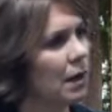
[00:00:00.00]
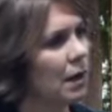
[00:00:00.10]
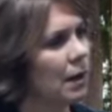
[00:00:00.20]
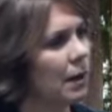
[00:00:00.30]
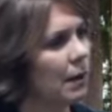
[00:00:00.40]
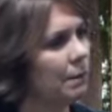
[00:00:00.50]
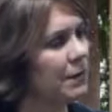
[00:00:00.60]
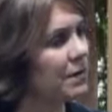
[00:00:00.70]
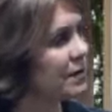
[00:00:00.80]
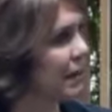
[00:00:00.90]
The
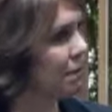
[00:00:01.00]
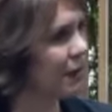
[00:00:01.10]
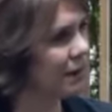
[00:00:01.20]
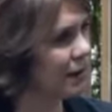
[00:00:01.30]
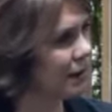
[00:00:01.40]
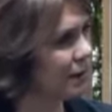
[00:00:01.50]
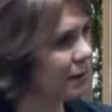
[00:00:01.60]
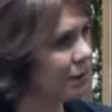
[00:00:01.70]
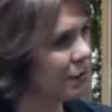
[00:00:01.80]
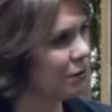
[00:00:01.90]
state mandated
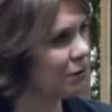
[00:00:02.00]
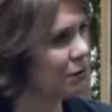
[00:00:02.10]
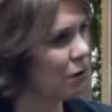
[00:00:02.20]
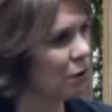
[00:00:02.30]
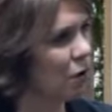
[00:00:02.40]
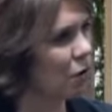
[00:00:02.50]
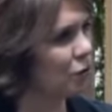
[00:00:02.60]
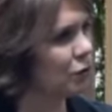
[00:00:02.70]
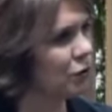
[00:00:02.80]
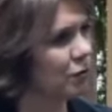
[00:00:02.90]
limits for car
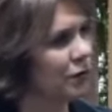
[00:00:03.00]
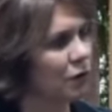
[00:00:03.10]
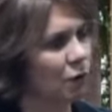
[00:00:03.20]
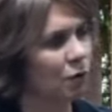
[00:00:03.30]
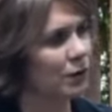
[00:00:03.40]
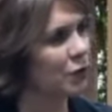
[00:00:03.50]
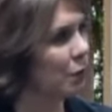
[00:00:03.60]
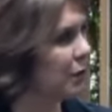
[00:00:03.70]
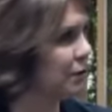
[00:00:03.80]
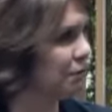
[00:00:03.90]
insurance are only
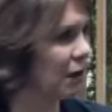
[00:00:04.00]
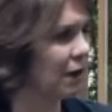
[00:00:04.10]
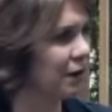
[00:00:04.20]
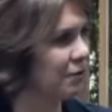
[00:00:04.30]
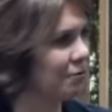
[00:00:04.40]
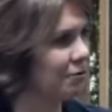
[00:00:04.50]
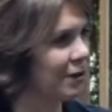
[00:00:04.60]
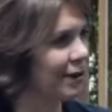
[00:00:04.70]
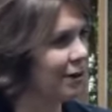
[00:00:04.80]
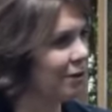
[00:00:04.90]

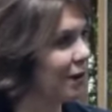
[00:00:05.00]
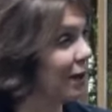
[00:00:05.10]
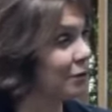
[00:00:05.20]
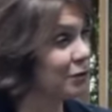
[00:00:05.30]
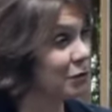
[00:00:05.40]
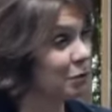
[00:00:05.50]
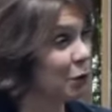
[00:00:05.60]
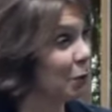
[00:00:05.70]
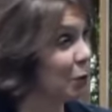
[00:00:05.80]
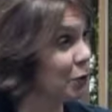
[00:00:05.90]
$25,000
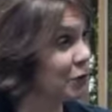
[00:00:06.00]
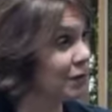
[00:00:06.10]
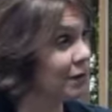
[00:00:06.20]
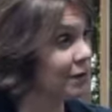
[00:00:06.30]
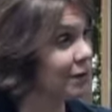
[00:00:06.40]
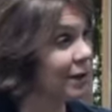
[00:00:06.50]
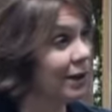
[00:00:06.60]
per person,